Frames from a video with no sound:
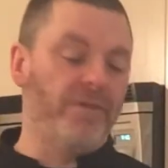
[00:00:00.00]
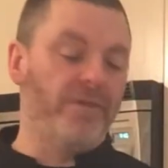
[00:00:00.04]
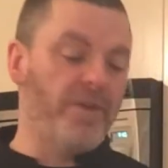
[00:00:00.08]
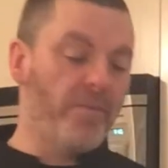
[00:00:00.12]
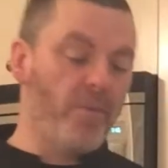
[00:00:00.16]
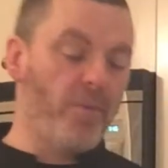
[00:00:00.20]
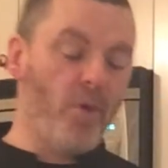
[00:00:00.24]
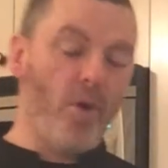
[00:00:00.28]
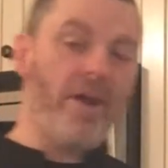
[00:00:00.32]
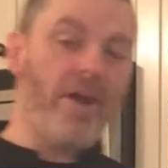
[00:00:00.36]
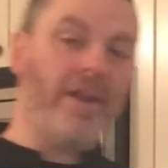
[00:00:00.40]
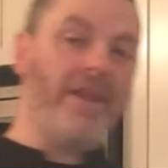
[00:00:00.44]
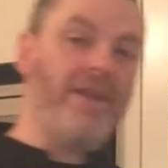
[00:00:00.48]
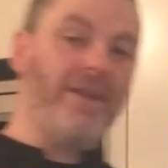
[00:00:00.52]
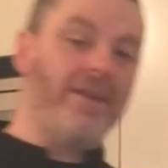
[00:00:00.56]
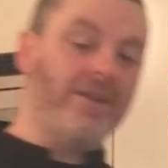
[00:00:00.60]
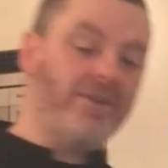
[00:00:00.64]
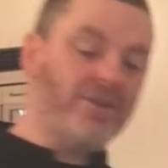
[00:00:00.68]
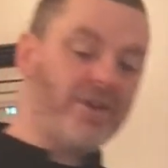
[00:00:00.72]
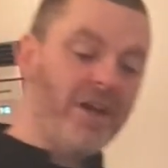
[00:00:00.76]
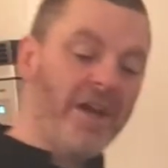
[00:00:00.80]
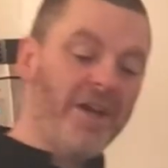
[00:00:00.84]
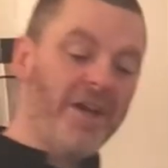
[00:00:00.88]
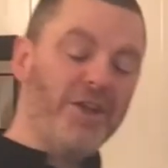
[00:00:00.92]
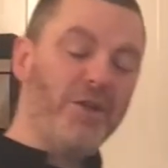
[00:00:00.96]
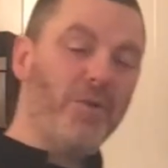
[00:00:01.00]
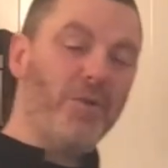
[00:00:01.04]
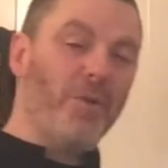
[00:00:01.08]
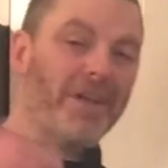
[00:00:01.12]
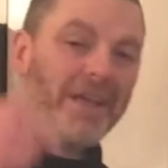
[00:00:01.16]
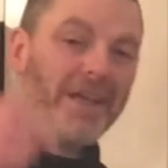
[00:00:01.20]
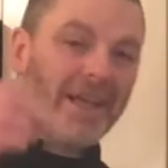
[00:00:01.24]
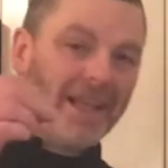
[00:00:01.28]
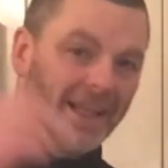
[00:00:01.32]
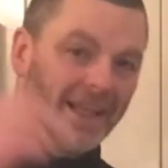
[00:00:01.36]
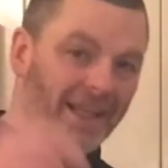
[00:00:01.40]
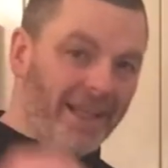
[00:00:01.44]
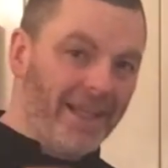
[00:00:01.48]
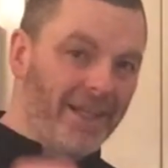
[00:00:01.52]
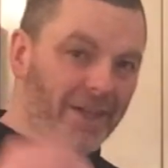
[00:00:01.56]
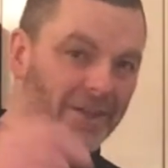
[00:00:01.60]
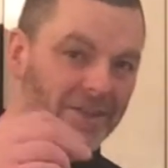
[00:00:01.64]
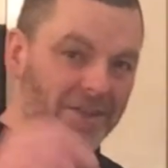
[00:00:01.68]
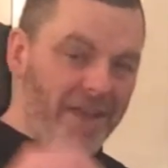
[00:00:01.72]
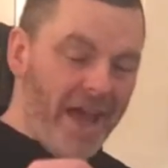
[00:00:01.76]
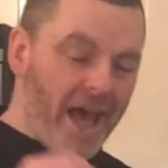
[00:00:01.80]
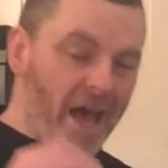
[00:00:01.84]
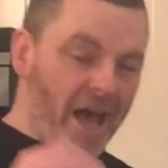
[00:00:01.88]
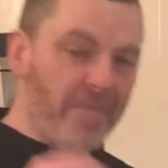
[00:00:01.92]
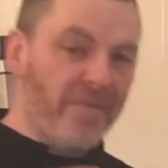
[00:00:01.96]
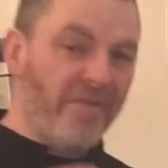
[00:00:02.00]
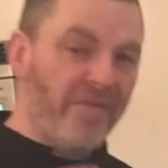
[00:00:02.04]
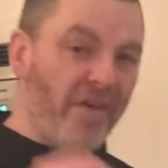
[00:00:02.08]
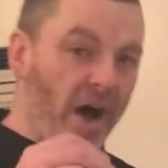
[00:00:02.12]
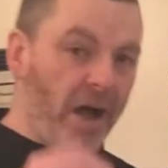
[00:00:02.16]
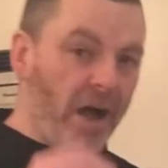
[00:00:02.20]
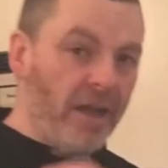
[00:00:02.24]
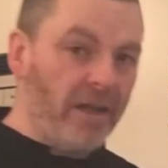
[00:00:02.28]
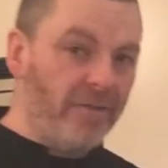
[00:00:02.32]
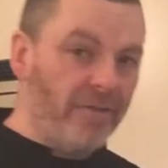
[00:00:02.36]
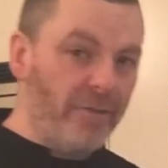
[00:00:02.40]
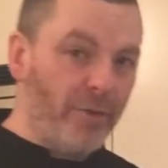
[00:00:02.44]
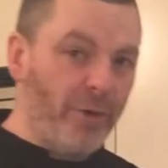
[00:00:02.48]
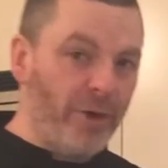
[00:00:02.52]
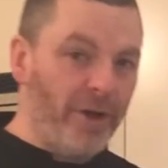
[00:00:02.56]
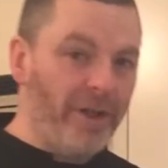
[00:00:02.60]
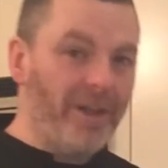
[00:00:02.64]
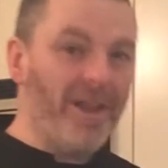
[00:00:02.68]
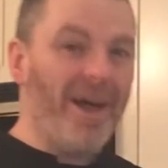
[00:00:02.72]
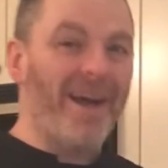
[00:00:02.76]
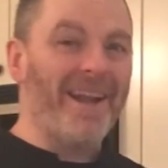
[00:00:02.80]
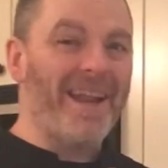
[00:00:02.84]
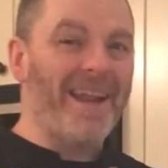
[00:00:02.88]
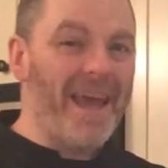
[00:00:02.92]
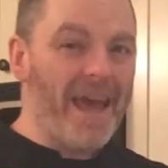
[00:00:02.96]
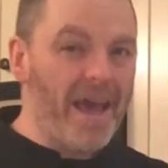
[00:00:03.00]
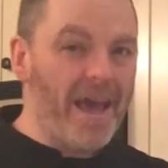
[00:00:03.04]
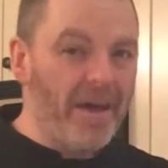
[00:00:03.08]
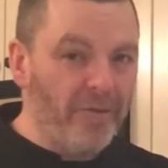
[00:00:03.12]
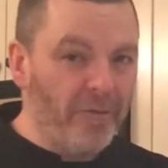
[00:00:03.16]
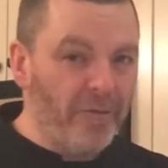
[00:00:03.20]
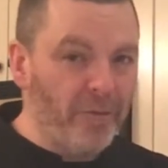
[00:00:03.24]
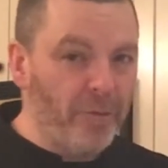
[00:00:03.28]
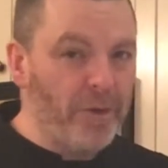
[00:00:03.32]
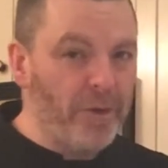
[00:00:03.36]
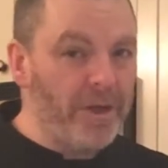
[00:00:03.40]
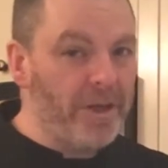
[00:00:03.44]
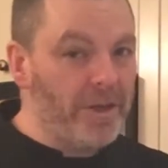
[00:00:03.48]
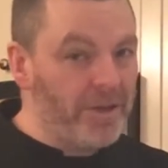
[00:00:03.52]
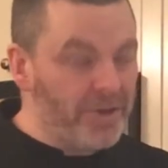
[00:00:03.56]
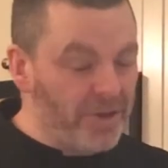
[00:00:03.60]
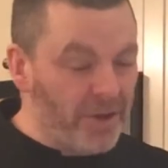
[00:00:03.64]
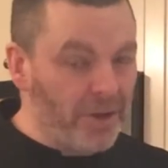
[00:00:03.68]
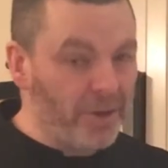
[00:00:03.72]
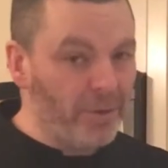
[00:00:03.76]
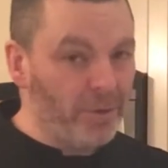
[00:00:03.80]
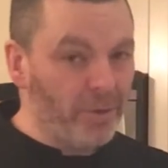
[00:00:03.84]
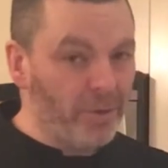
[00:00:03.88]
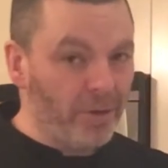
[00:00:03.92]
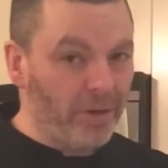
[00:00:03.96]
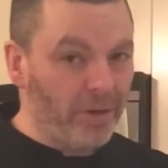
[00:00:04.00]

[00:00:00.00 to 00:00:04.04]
And the point is, you want to get a little dab of olive oil on every single